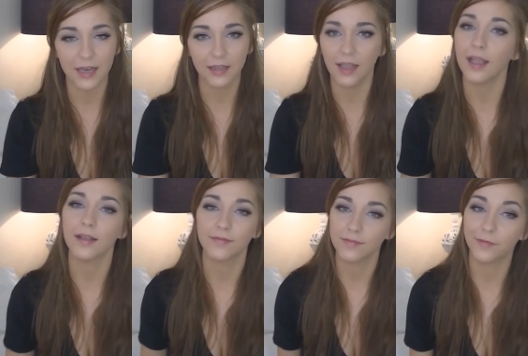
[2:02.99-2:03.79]
I didn't
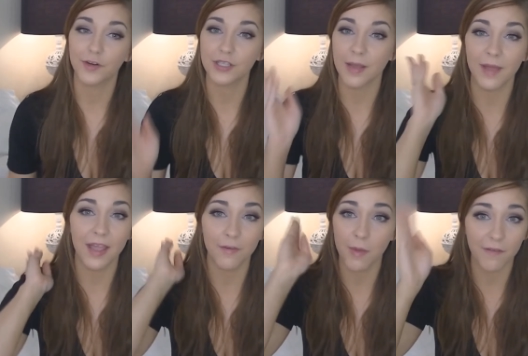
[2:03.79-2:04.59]
first time I
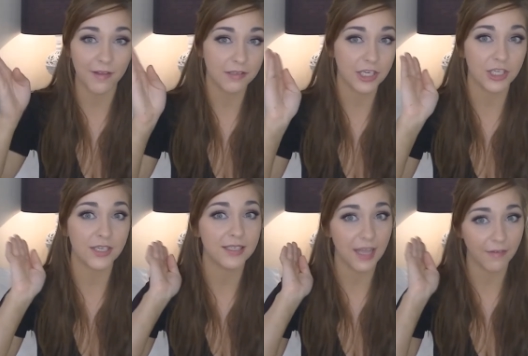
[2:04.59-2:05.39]
ever bought
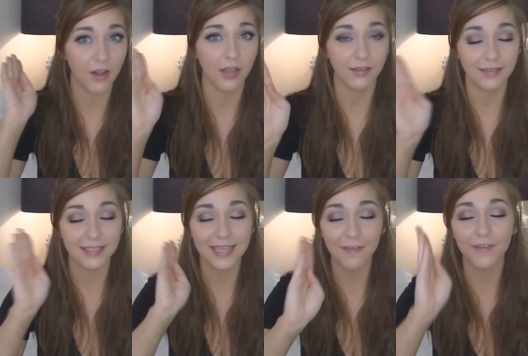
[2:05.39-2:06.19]
foundation,
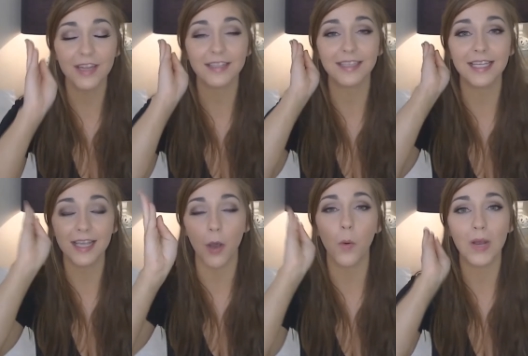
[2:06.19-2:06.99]

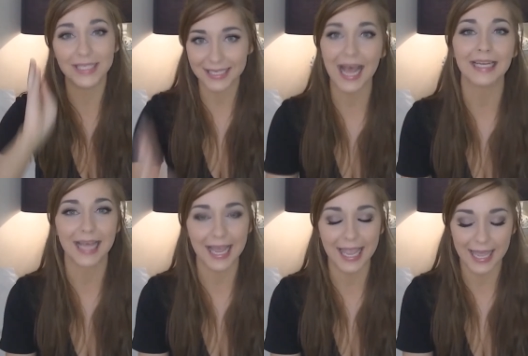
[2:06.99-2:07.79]
definitely was not
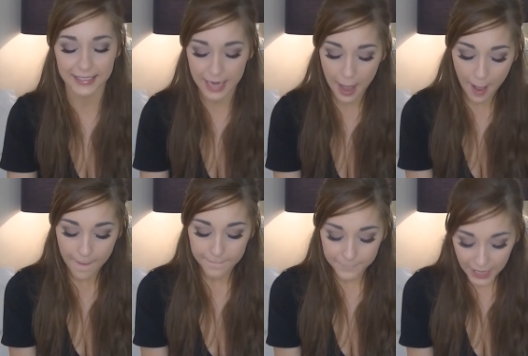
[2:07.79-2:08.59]
high-end.
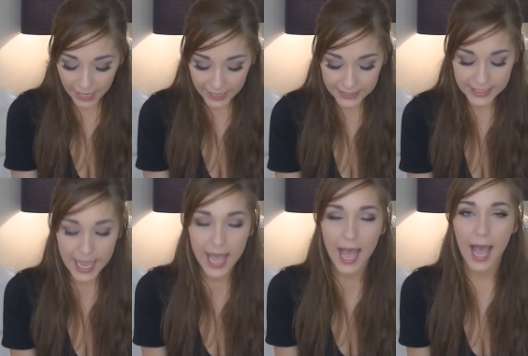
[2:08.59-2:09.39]
But
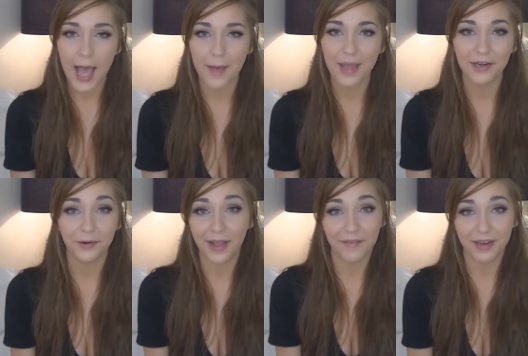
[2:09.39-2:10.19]
I
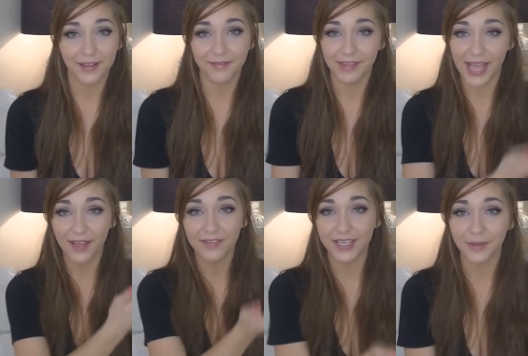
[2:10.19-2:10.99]
don't have any
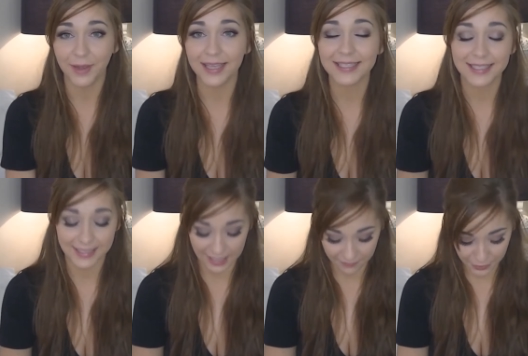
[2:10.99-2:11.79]
left anyways,
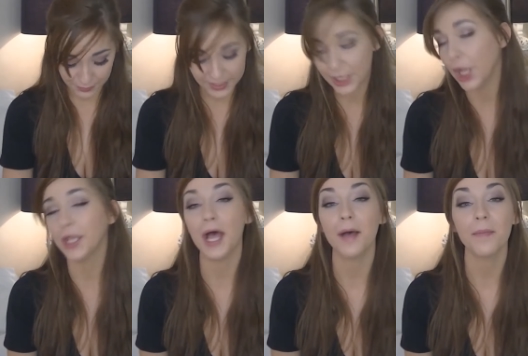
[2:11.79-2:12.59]
because I've used it
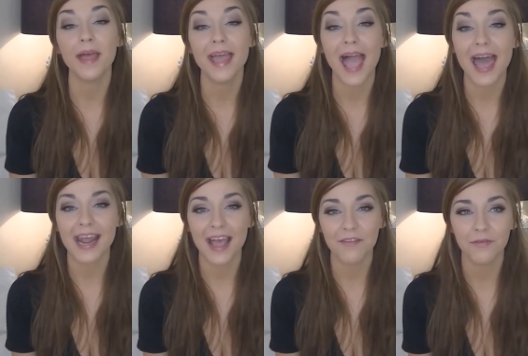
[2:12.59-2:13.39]
all up. And
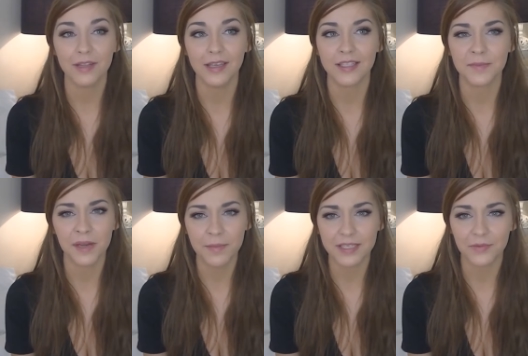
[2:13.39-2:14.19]
I haven't really
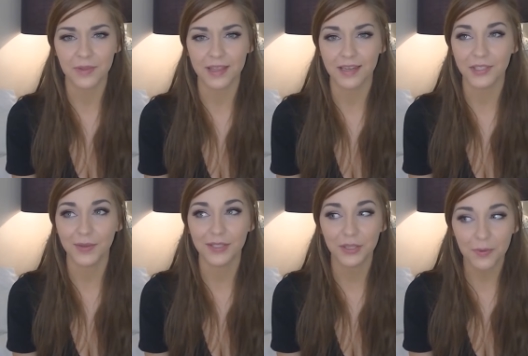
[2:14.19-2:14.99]
experimented with any, so
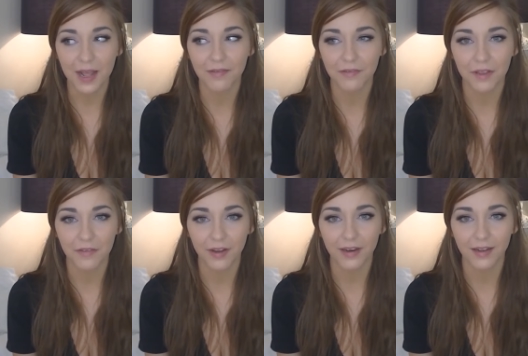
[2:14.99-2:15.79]
I don't have a
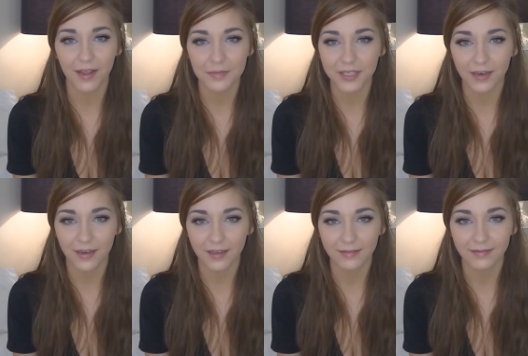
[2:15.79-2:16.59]
favorite. I'm
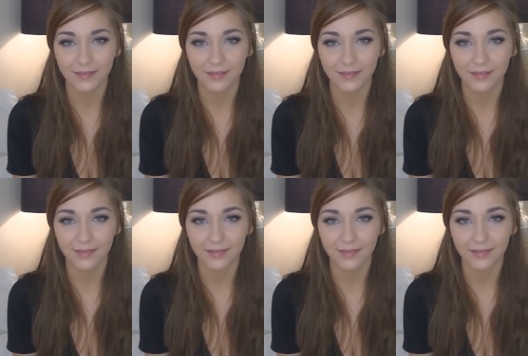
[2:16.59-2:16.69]
sorry.